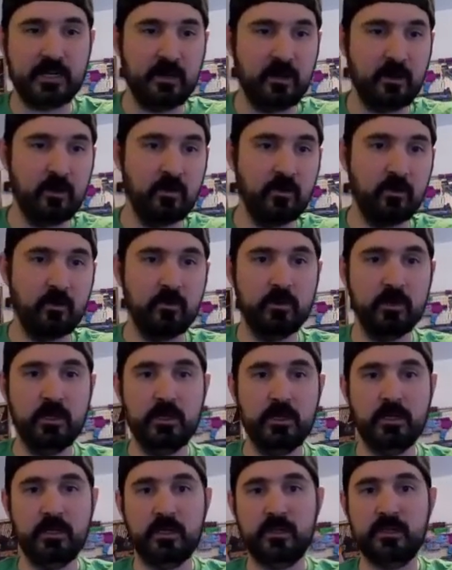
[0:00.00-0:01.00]
know
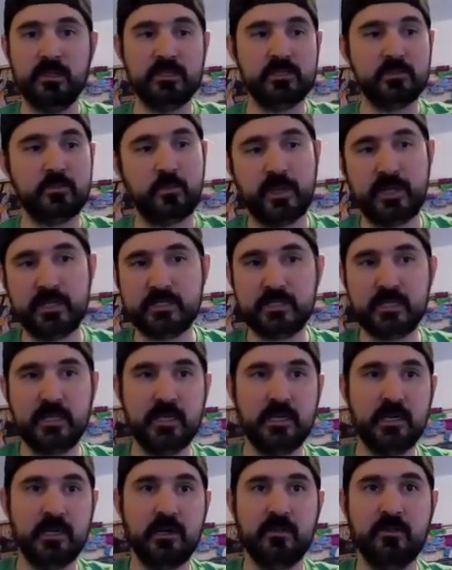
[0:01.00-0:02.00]
this
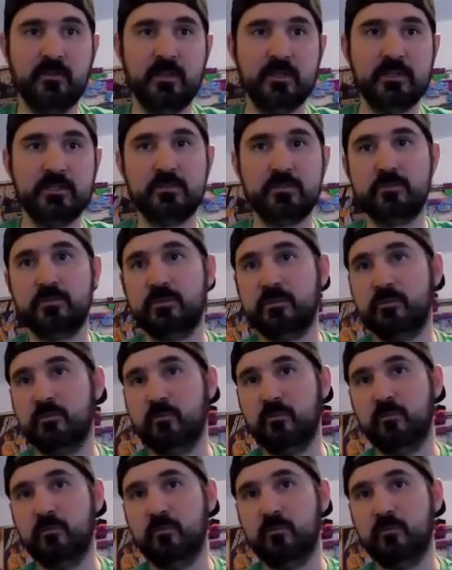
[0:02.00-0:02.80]
spacing on this